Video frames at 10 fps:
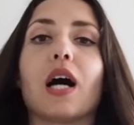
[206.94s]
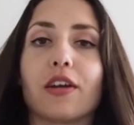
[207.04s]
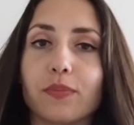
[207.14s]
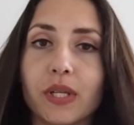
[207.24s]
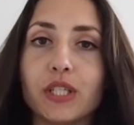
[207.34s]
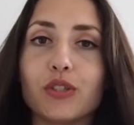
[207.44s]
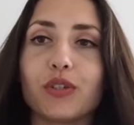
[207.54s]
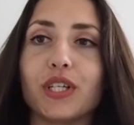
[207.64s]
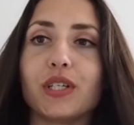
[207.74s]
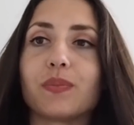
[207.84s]
I have many
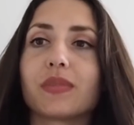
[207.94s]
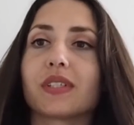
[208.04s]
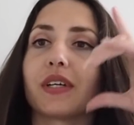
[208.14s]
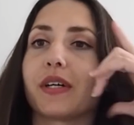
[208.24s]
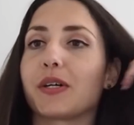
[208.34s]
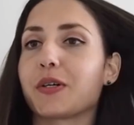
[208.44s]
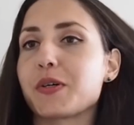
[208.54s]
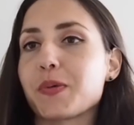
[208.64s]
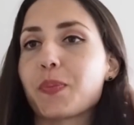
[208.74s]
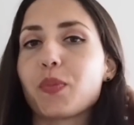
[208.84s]
dreams,
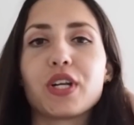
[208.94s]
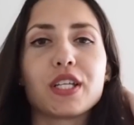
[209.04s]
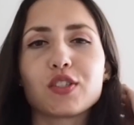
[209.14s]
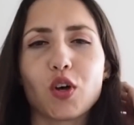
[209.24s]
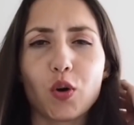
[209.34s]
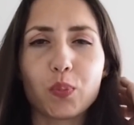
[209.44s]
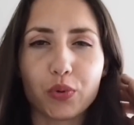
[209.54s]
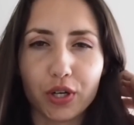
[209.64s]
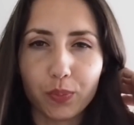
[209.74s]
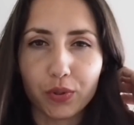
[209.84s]
but that's all
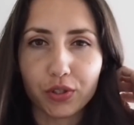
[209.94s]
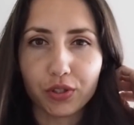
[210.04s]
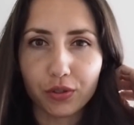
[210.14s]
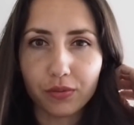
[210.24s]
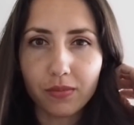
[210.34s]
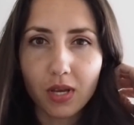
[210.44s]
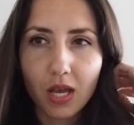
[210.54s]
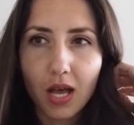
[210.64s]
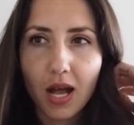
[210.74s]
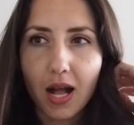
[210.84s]
pretty personal.
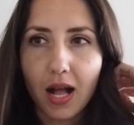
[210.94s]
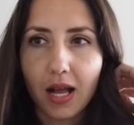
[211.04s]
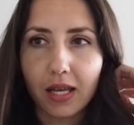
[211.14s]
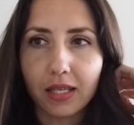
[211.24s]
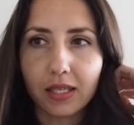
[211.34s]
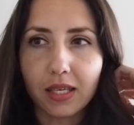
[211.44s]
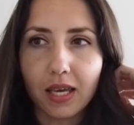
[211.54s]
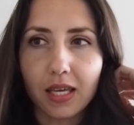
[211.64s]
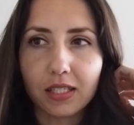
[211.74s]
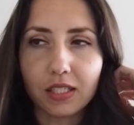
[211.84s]
I
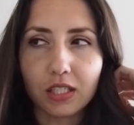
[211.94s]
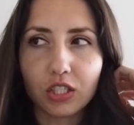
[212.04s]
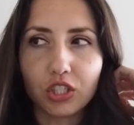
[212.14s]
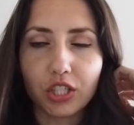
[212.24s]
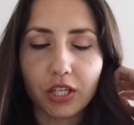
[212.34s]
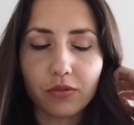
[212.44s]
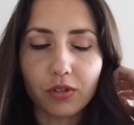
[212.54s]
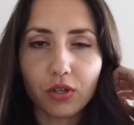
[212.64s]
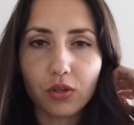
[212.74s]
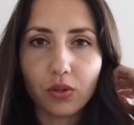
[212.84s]
guess in
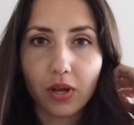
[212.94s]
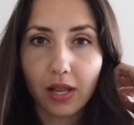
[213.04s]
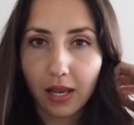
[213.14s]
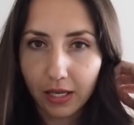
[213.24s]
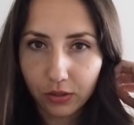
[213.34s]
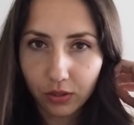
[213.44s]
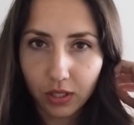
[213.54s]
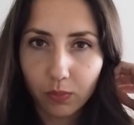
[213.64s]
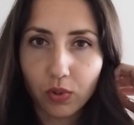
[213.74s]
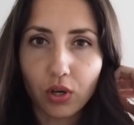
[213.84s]
general I like to
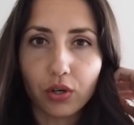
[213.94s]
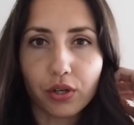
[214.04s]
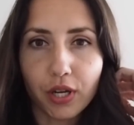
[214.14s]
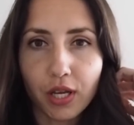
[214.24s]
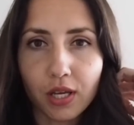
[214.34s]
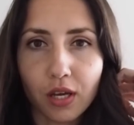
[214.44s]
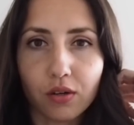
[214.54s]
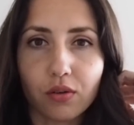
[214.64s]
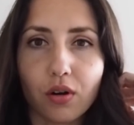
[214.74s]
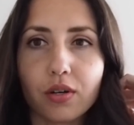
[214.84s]
keep learning and
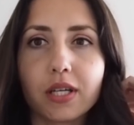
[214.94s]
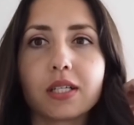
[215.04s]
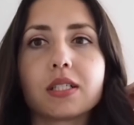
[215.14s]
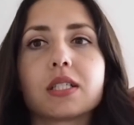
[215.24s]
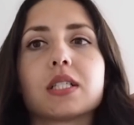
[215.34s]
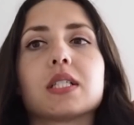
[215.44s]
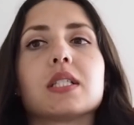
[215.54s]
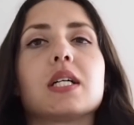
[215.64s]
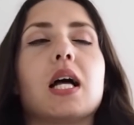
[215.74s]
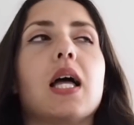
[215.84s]
growing,
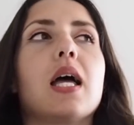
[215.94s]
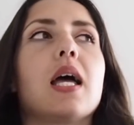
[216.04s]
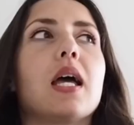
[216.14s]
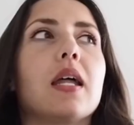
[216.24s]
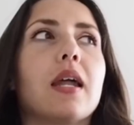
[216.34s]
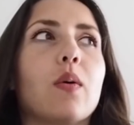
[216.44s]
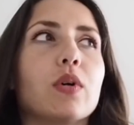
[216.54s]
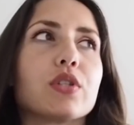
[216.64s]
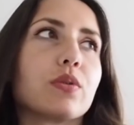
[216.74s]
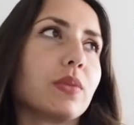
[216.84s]
and I
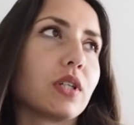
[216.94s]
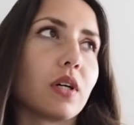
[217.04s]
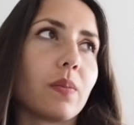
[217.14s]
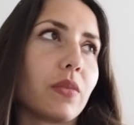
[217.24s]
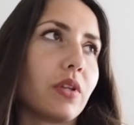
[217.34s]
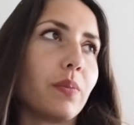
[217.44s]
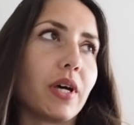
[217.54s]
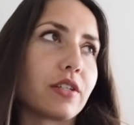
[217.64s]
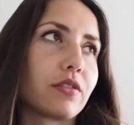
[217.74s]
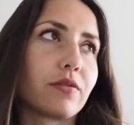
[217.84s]
want to become the
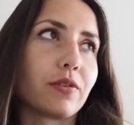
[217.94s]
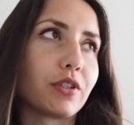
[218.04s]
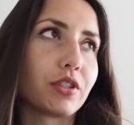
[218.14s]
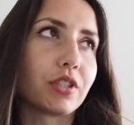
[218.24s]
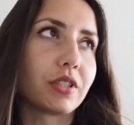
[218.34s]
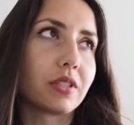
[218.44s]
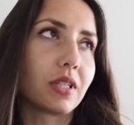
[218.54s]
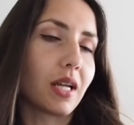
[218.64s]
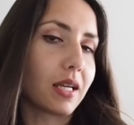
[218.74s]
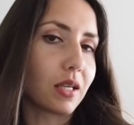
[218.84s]
best version
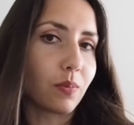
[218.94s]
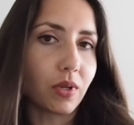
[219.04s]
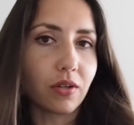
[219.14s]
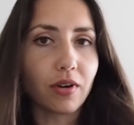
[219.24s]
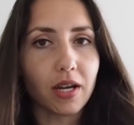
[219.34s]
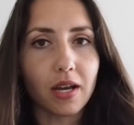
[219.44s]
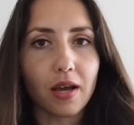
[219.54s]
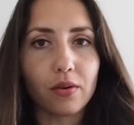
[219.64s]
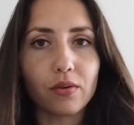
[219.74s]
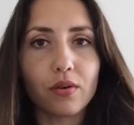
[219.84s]
that I can be right
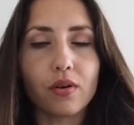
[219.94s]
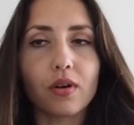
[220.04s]
now.